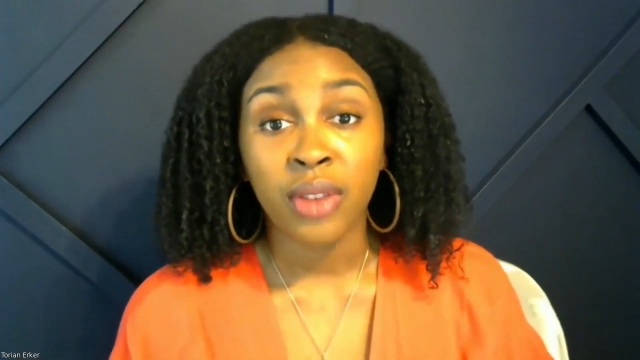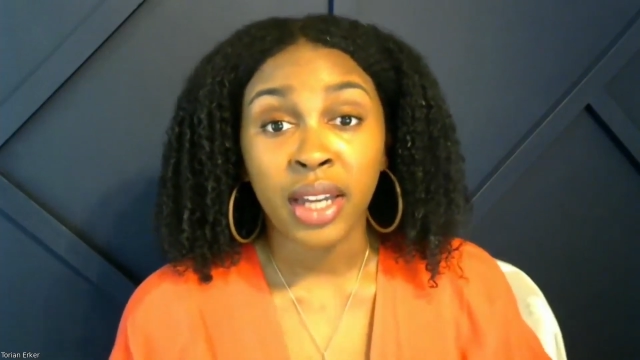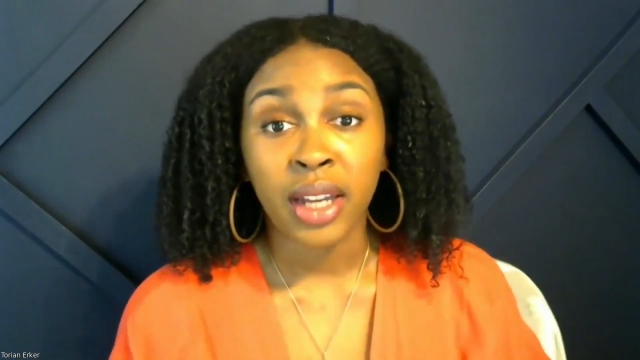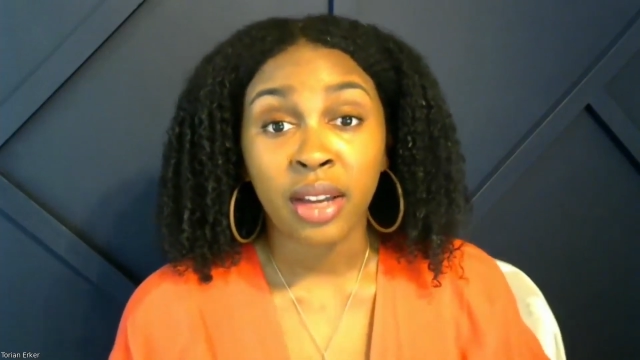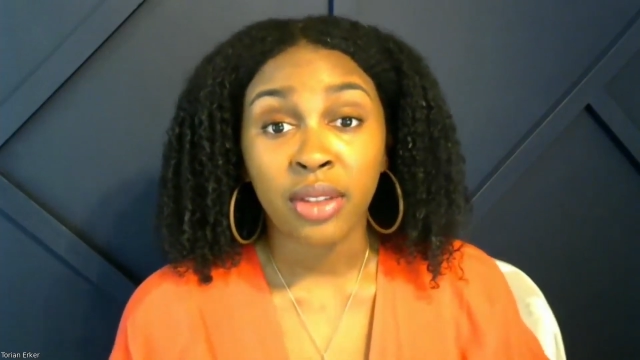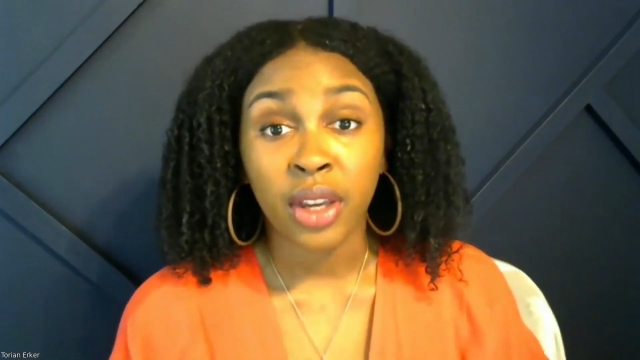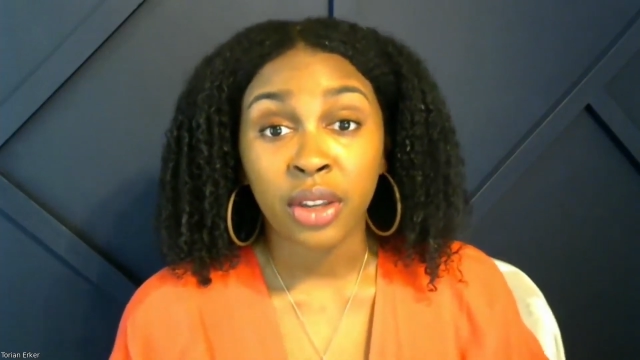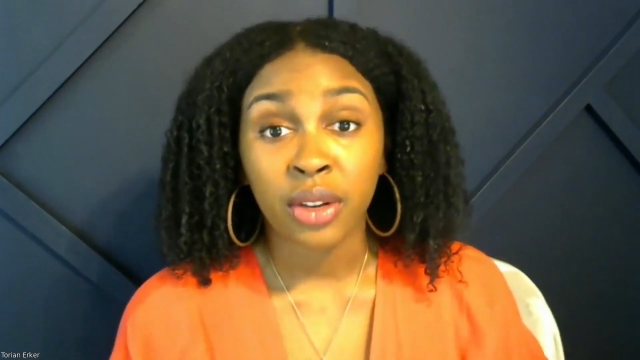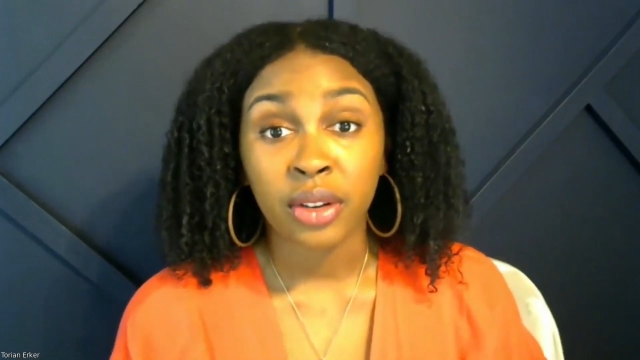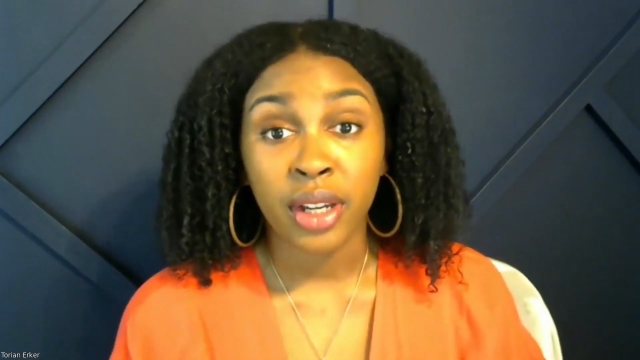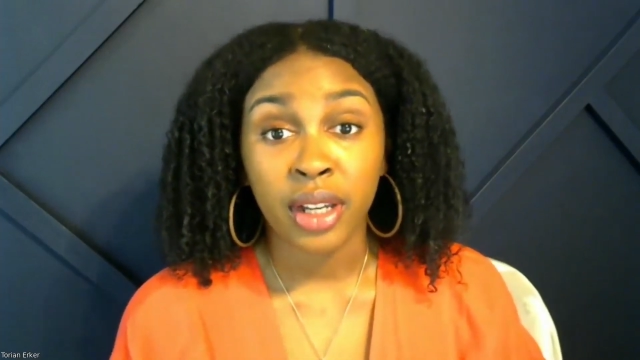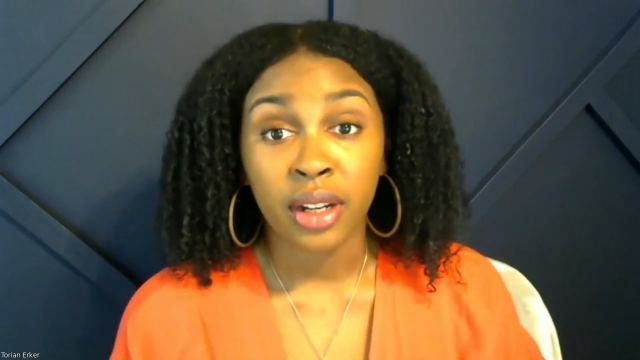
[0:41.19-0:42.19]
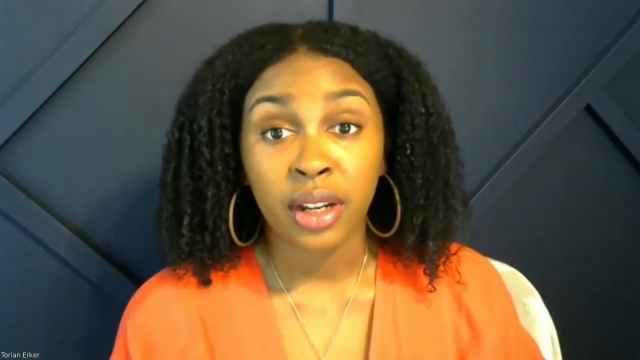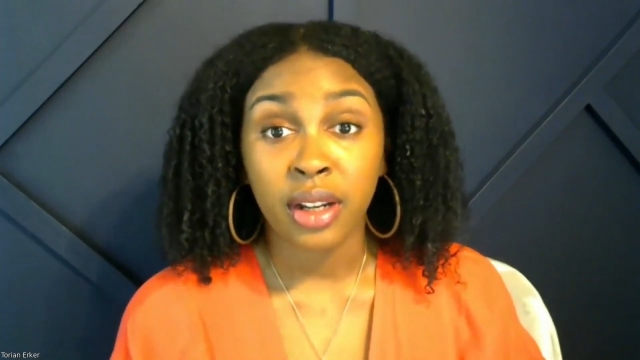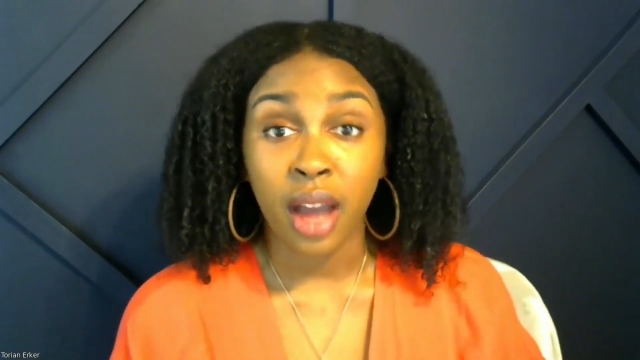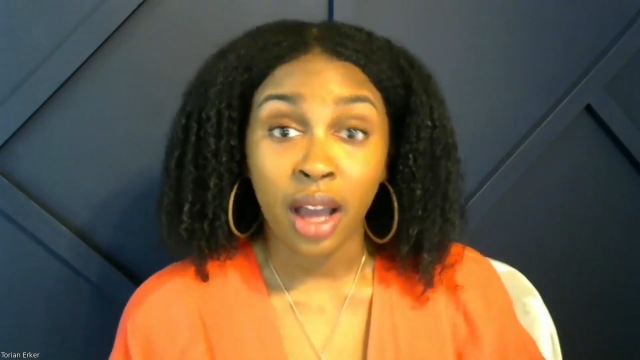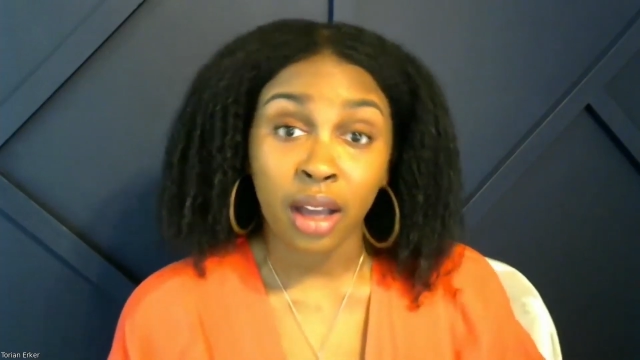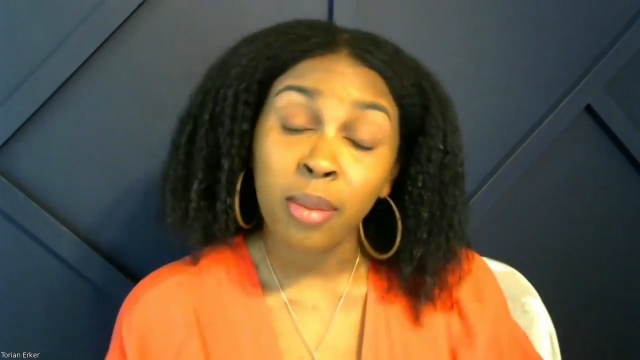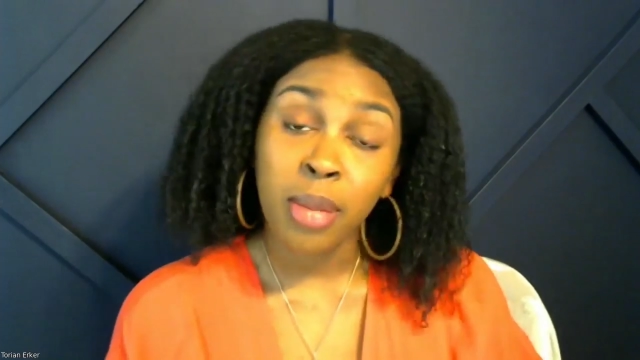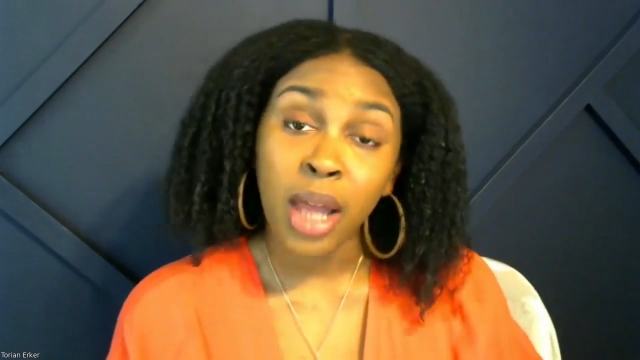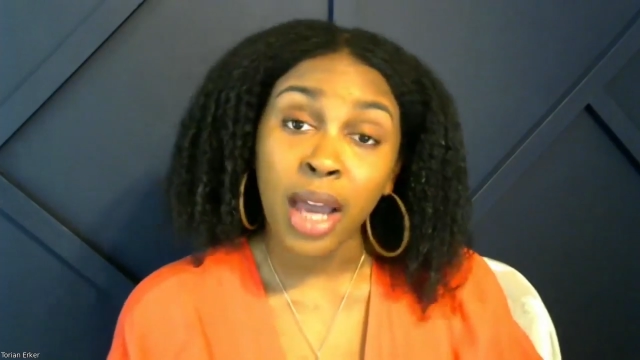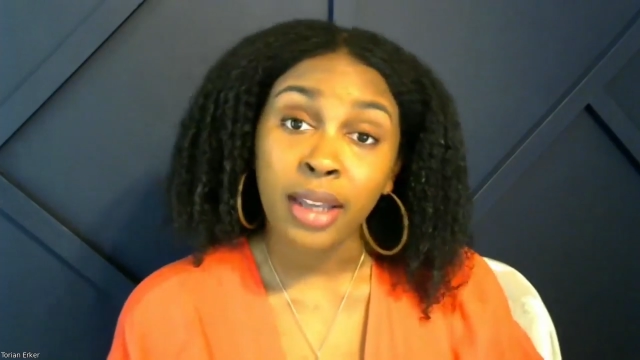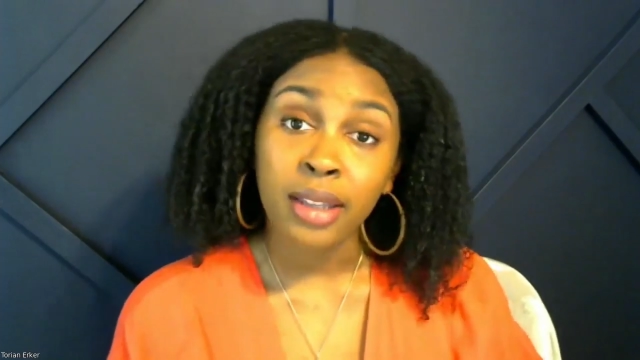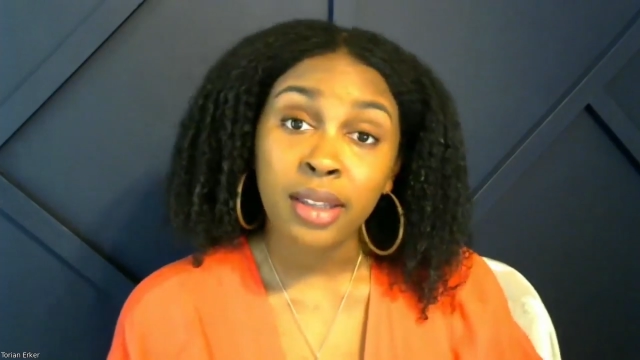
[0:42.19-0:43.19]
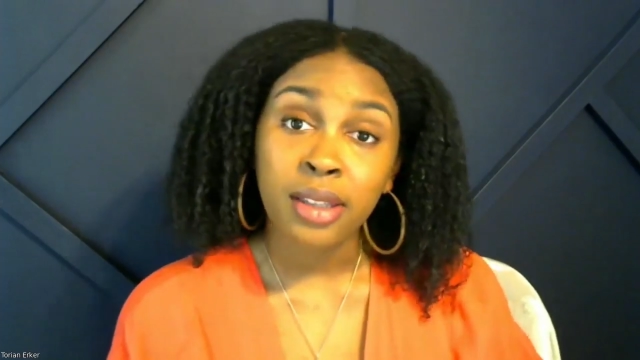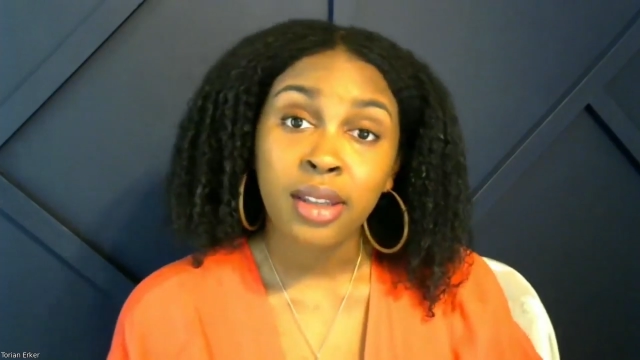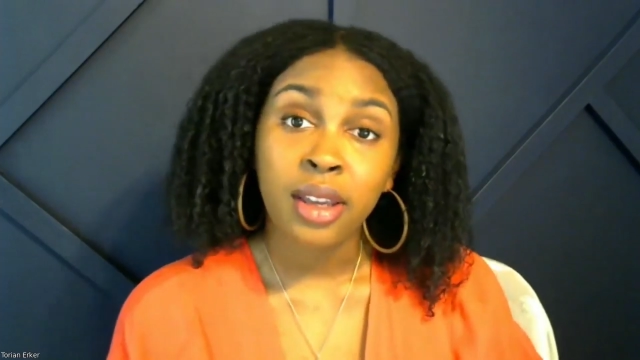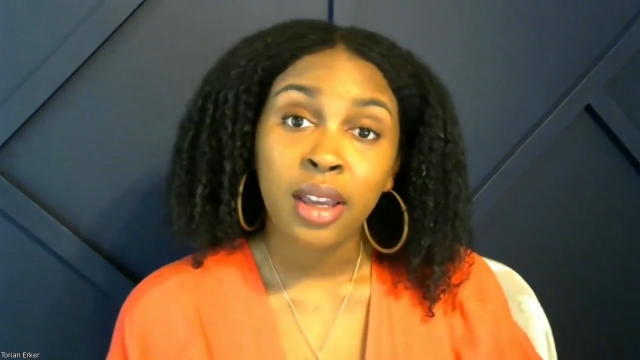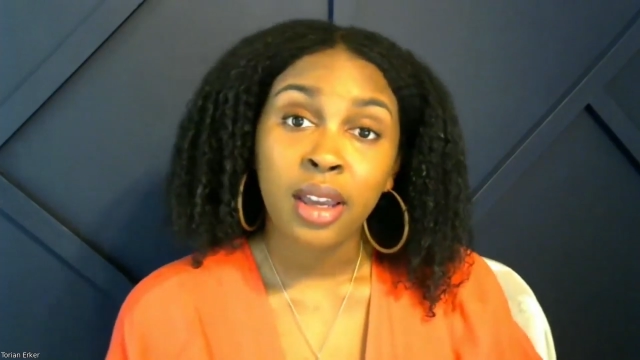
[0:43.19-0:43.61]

find out that you're in noncompliance